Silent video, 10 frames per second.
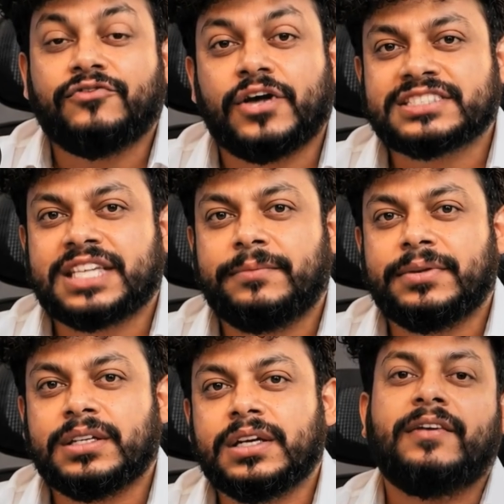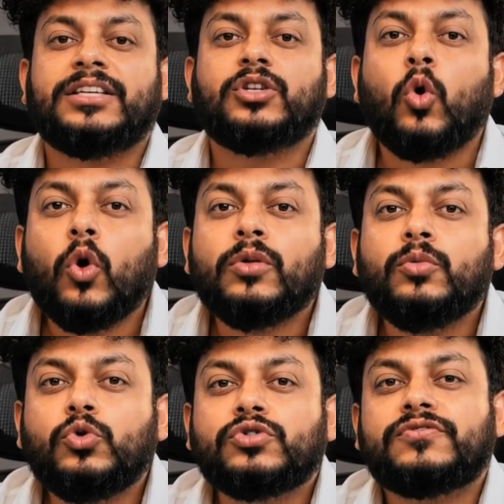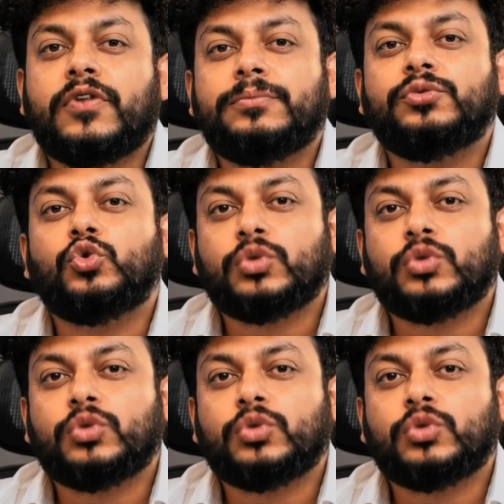For example, when gold moves from